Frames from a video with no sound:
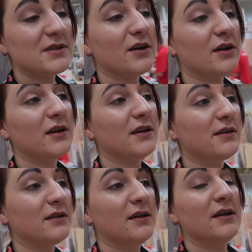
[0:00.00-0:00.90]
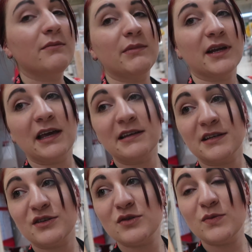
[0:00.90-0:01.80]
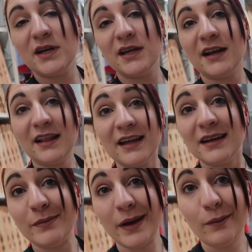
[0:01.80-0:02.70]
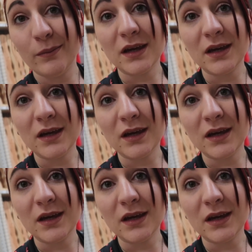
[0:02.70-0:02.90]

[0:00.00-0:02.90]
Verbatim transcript: was gone, but I guess I should wait and let him help